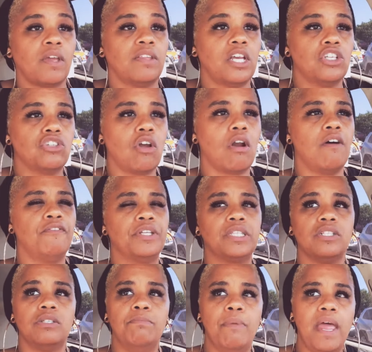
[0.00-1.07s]
They start off at
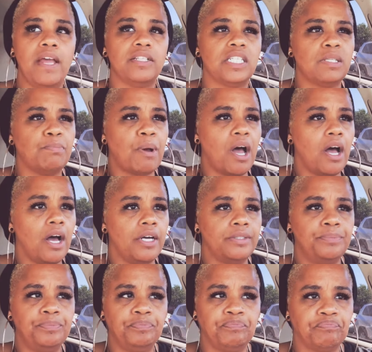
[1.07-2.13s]
this med spa.
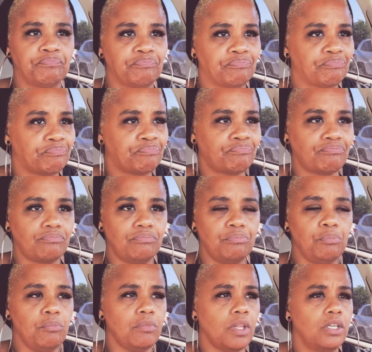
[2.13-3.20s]

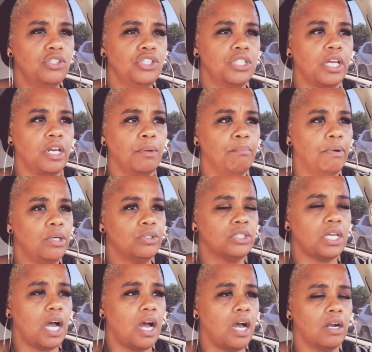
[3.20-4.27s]
She's getting
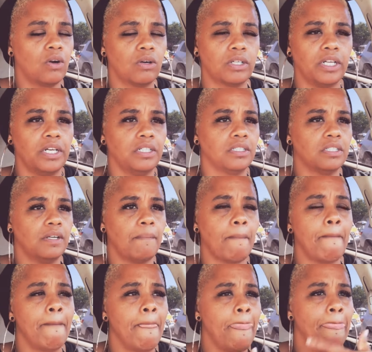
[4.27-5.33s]
Botox or getting
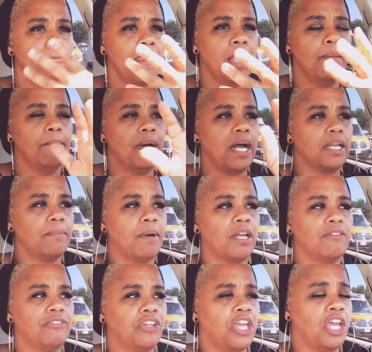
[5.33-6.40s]
some body
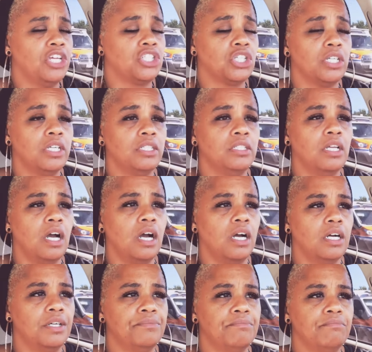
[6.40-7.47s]
modification.
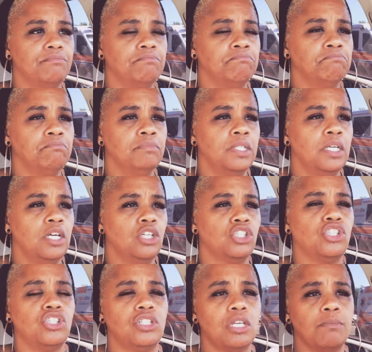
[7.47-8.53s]

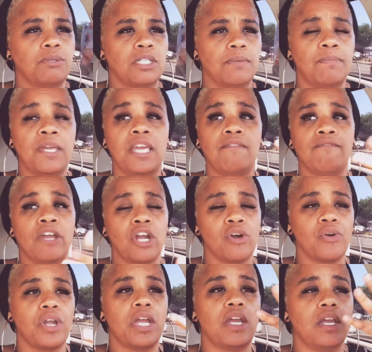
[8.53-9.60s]
She seems to be
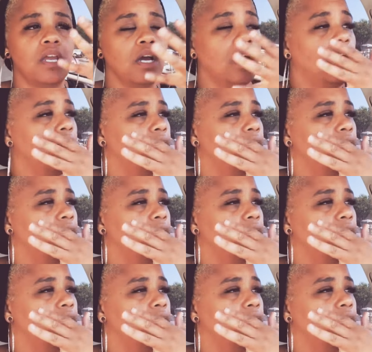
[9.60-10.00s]
very